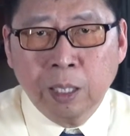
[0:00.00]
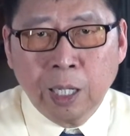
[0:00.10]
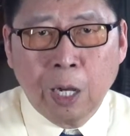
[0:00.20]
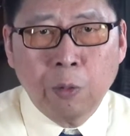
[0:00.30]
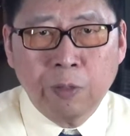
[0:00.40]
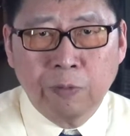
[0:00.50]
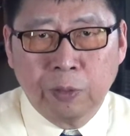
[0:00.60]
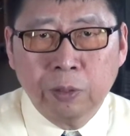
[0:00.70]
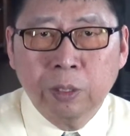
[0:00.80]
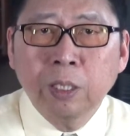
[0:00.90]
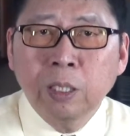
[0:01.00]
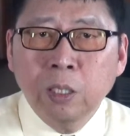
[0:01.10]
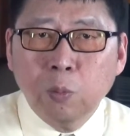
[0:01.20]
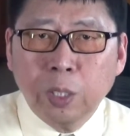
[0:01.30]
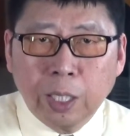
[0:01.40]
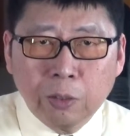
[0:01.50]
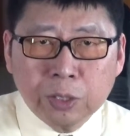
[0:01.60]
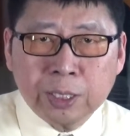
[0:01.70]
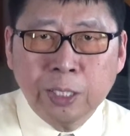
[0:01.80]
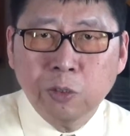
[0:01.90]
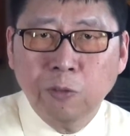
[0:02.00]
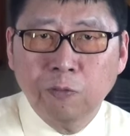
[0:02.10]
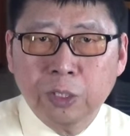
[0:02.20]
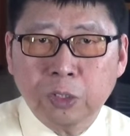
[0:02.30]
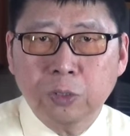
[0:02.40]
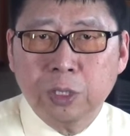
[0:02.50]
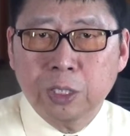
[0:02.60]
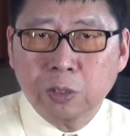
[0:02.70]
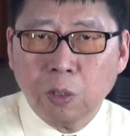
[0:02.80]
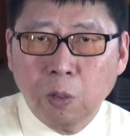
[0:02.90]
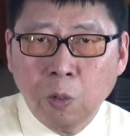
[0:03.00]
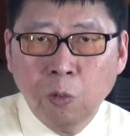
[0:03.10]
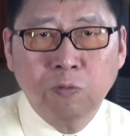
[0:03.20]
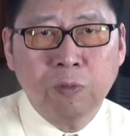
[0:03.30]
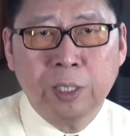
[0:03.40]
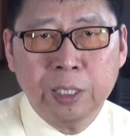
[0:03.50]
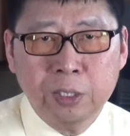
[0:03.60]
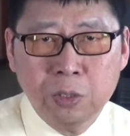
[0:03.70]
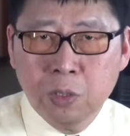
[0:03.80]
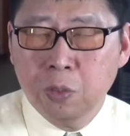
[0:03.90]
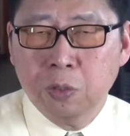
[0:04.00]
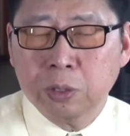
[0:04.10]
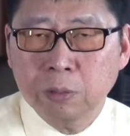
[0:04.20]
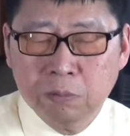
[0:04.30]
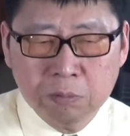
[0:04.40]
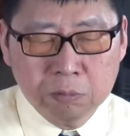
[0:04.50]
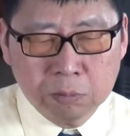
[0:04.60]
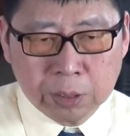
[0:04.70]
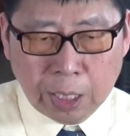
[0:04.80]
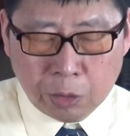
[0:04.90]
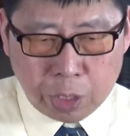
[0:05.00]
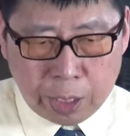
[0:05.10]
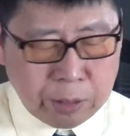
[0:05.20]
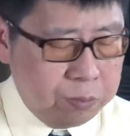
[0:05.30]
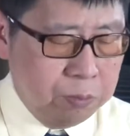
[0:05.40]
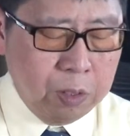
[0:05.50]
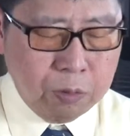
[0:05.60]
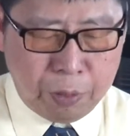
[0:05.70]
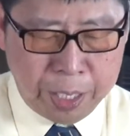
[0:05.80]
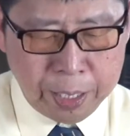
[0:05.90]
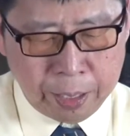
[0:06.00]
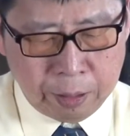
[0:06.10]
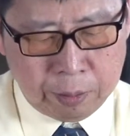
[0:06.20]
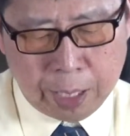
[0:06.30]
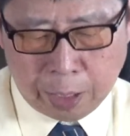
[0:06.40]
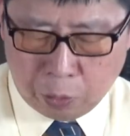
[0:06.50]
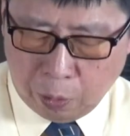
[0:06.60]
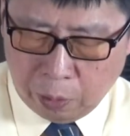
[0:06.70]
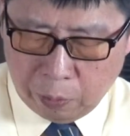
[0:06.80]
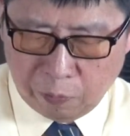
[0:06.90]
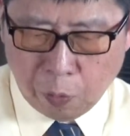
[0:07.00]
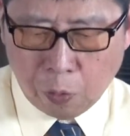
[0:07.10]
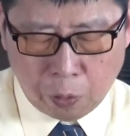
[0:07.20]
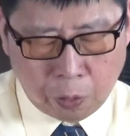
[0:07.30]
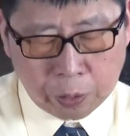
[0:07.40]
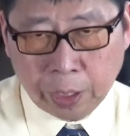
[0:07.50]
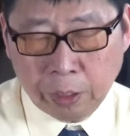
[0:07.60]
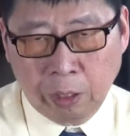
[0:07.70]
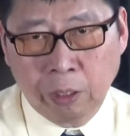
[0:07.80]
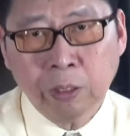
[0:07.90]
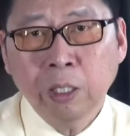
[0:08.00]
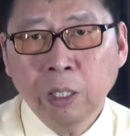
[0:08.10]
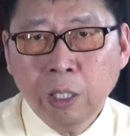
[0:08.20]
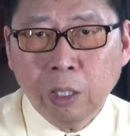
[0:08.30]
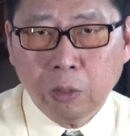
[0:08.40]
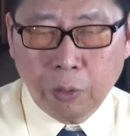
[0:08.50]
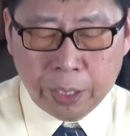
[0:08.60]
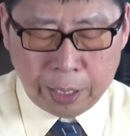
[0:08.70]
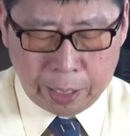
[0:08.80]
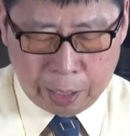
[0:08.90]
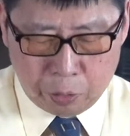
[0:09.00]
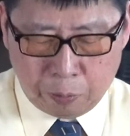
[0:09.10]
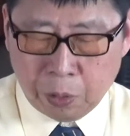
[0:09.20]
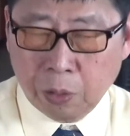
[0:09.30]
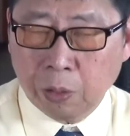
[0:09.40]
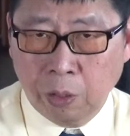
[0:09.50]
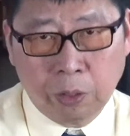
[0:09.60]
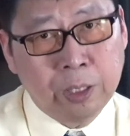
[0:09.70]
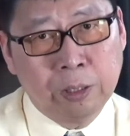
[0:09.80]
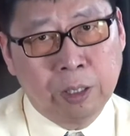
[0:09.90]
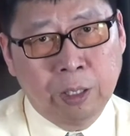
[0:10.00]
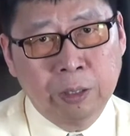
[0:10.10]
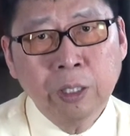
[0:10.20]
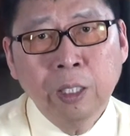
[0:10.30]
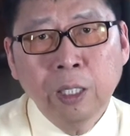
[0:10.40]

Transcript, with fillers: However, when our central vision is overly used, such as reading at your phone all day long, reading at your book all day long,